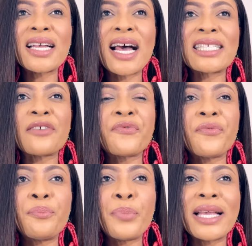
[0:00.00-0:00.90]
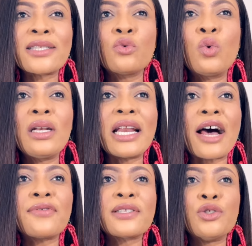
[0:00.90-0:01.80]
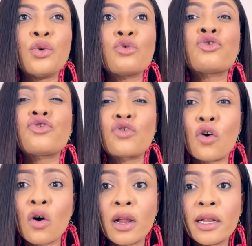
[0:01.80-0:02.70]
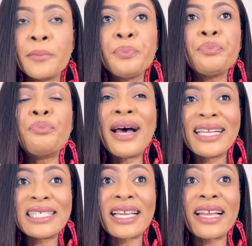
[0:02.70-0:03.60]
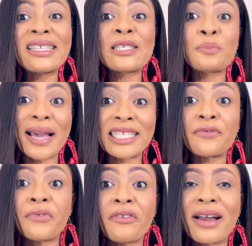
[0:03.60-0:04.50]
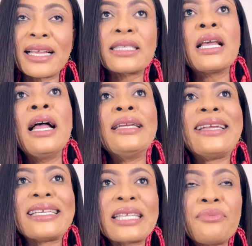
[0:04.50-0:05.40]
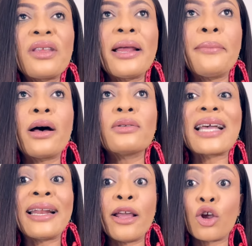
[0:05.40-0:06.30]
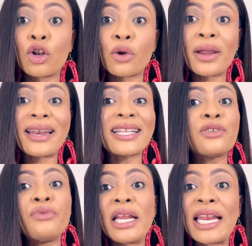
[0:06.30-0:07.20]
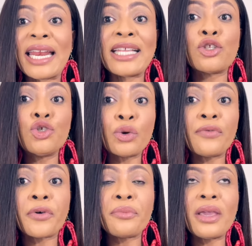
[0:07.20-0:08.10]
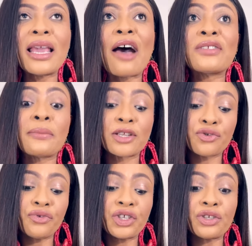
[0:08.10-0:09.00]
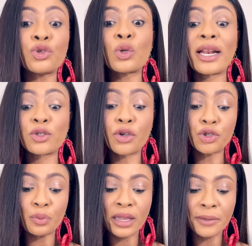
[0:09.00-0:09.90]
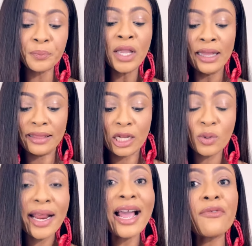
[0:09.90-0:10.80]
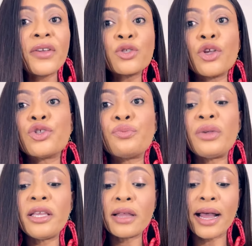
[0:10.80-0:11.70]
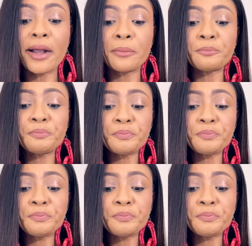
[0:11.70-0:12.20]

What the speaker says: as a person who loves, you know, strong, pungent, spicy fragrance. There's something about Anna and Glory that really didn't do it for me after maturation. So that is going to be it. The next one I have here is going to be Ragba,